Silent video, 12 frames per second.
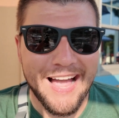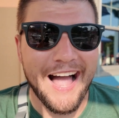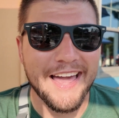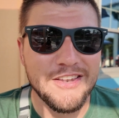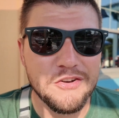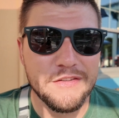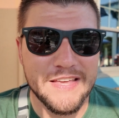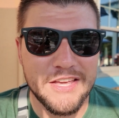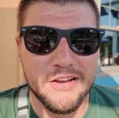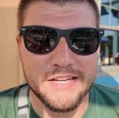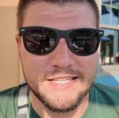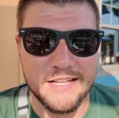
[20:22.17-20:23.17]
I do think
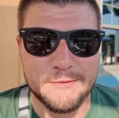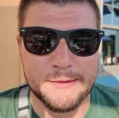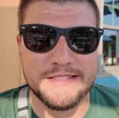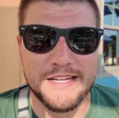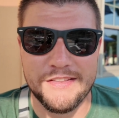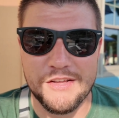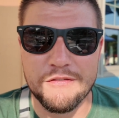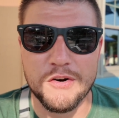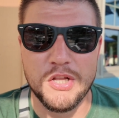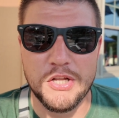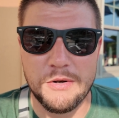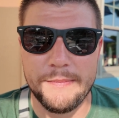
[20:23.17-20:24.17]
you can tell it's been sitting there for
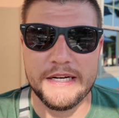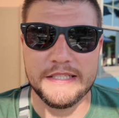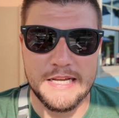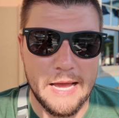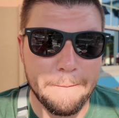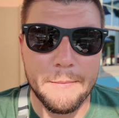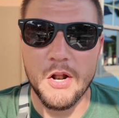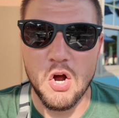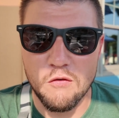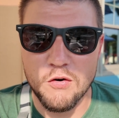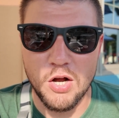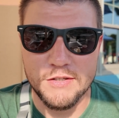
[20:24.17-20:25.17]
a little bit of time, but
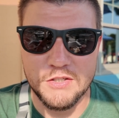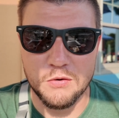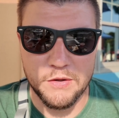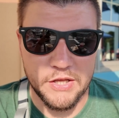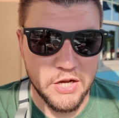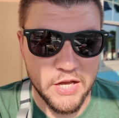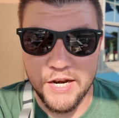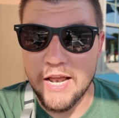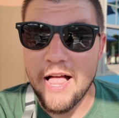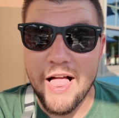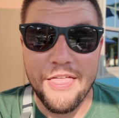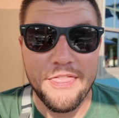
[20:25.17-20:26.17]
overall still really good.
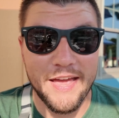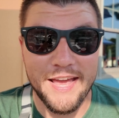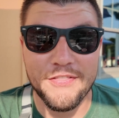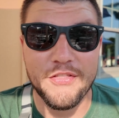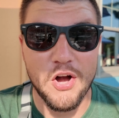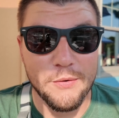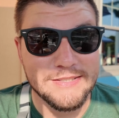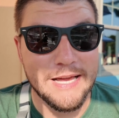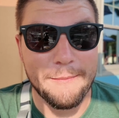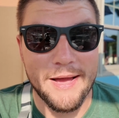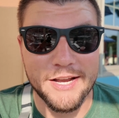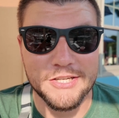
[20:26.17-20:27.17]
The hit though was
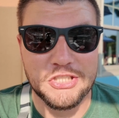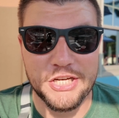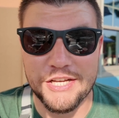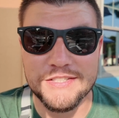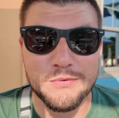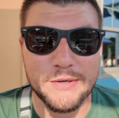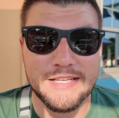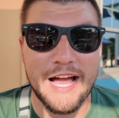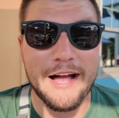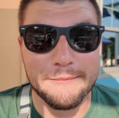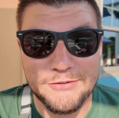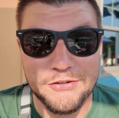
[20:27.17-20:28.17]
that mac and cheese was
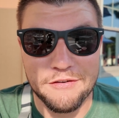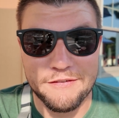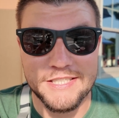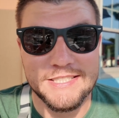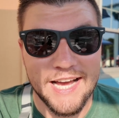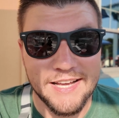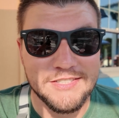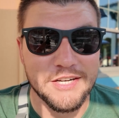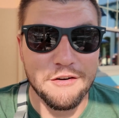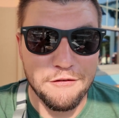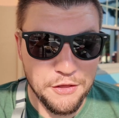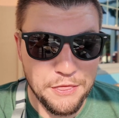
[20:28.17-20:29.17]
absolutely
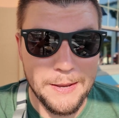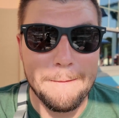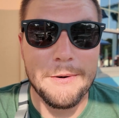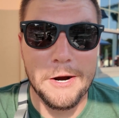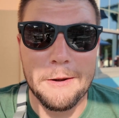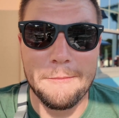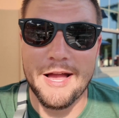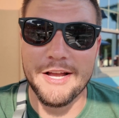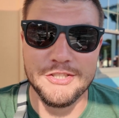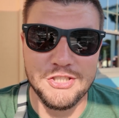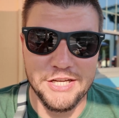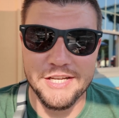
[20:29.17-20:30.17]
fantastic. For theme park mac
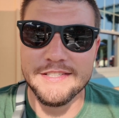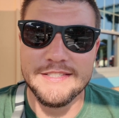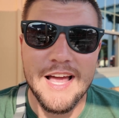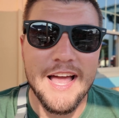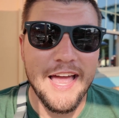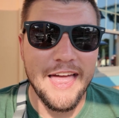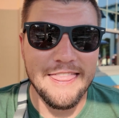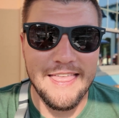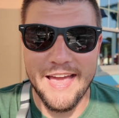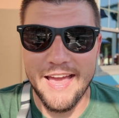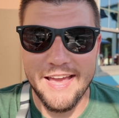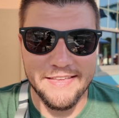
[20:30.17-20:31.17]
and cheese,
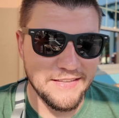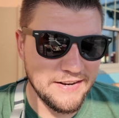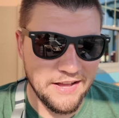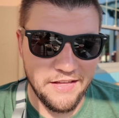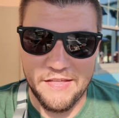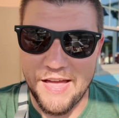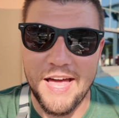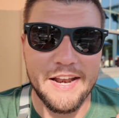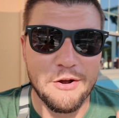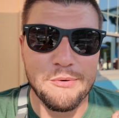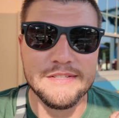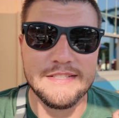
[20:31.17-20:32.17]
they hit the nail on the head.
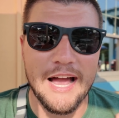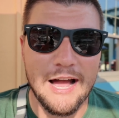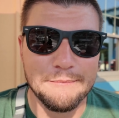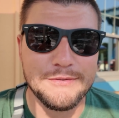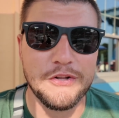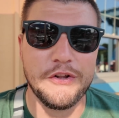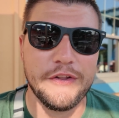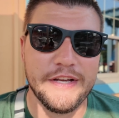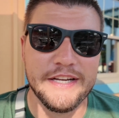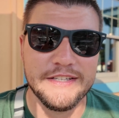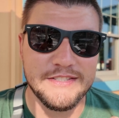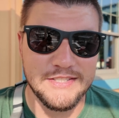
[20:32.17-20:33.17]
It was
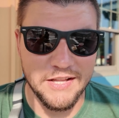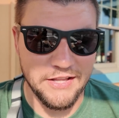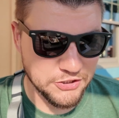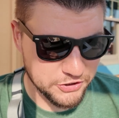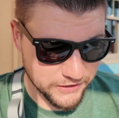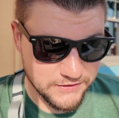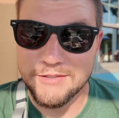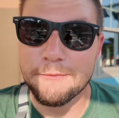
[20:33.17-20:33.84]
absolutely delicious.